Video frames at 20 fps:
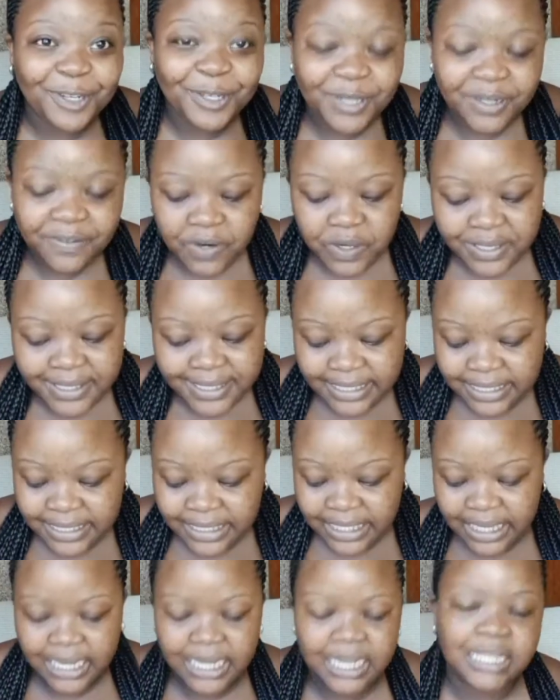
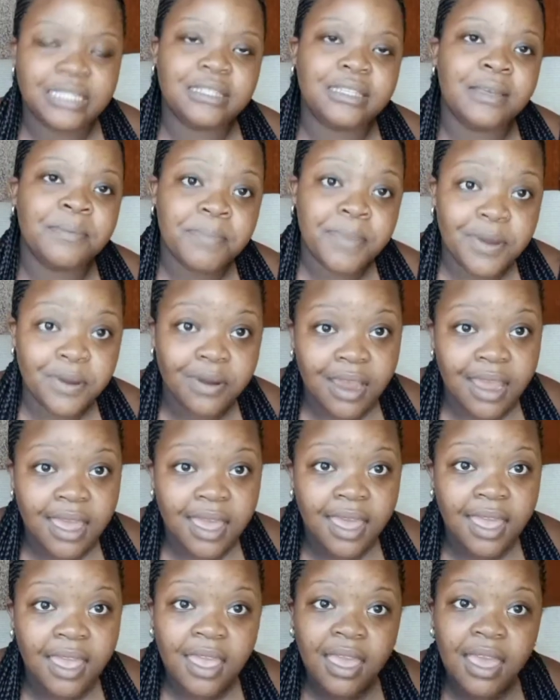university is a
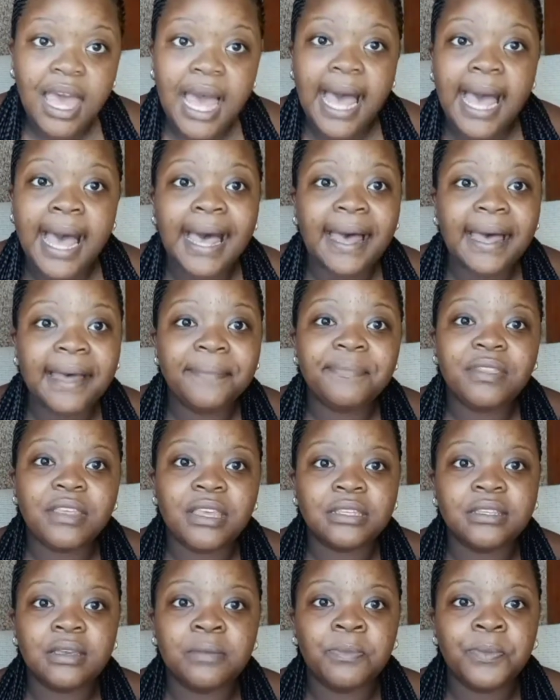mirror.
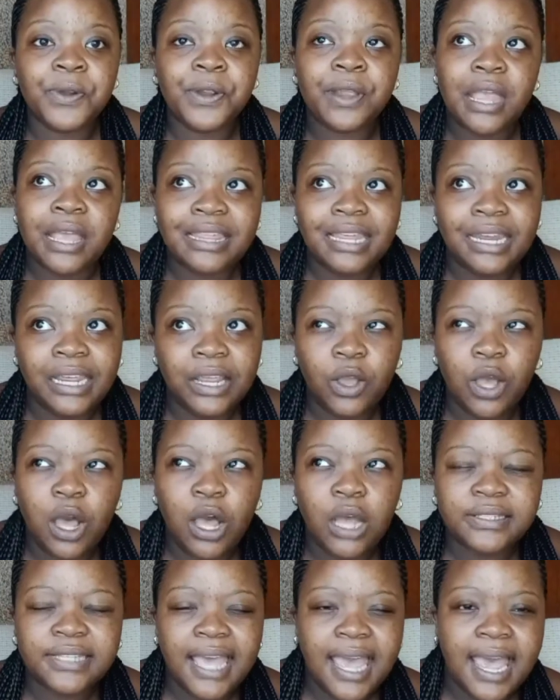There's a mirror that I've
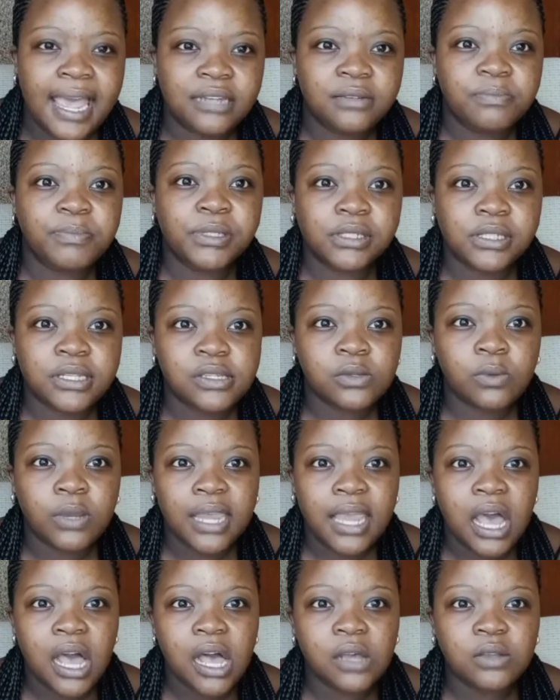got at Builder's
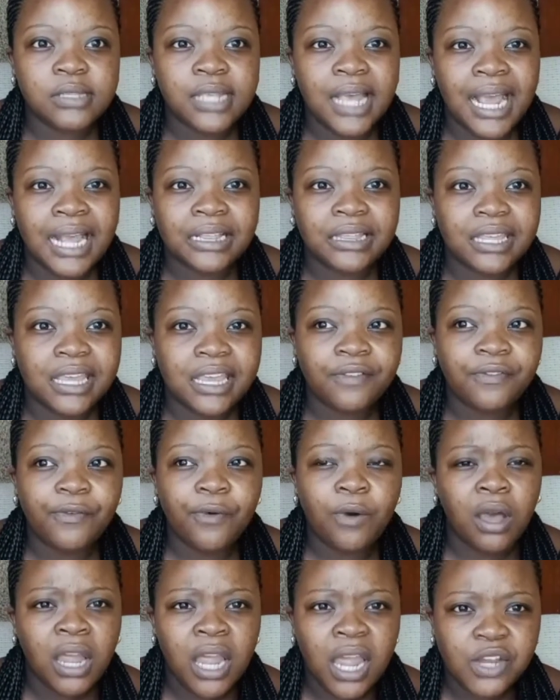Warehouse, I think
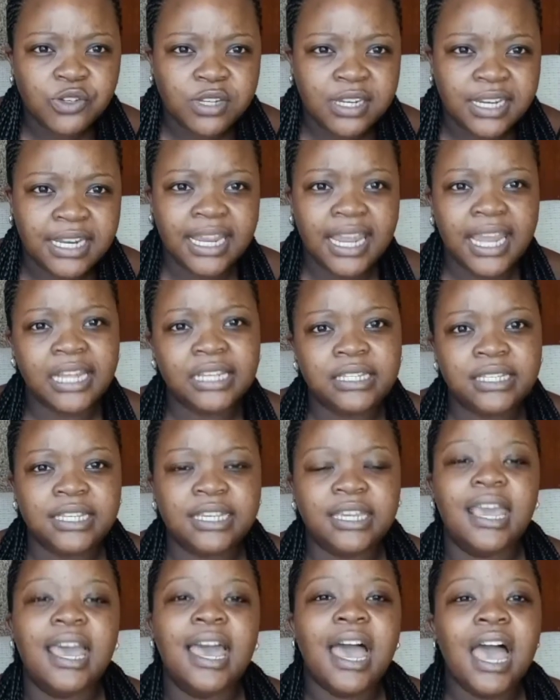for
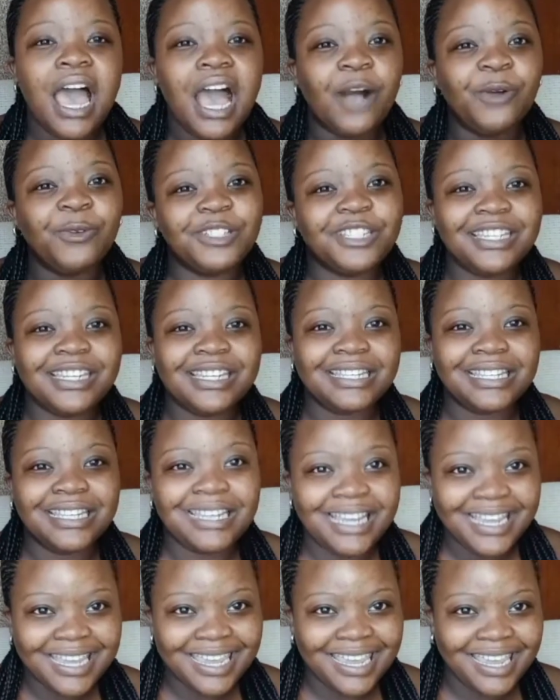180. I will just
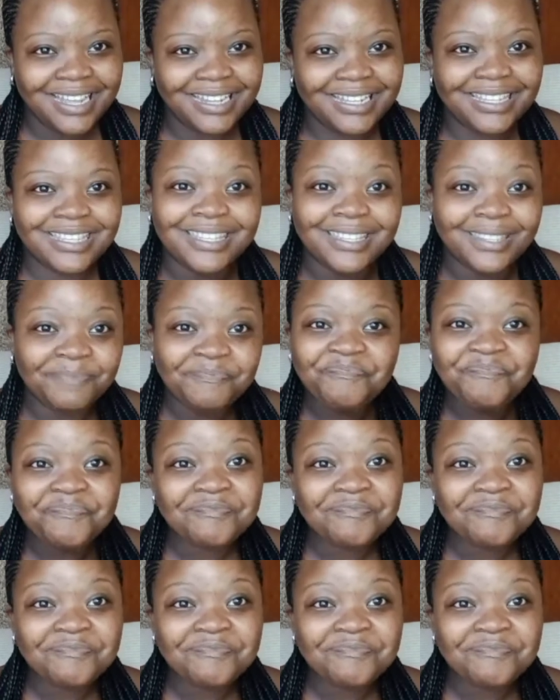link it